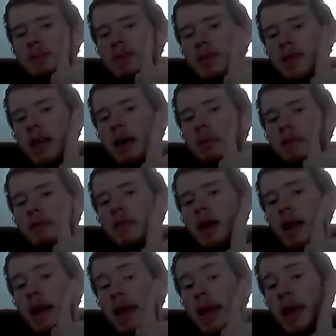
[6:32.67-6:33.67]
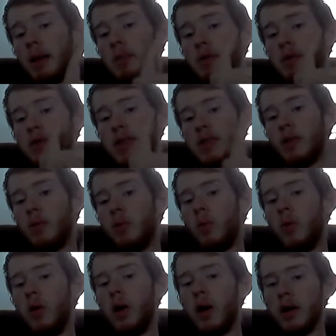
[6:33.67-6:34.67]
zombified animals in the
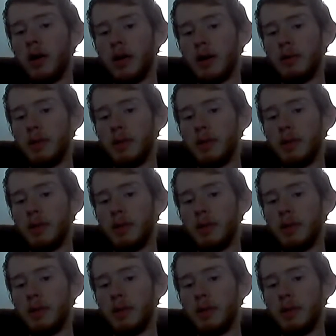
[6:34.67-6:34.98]
water,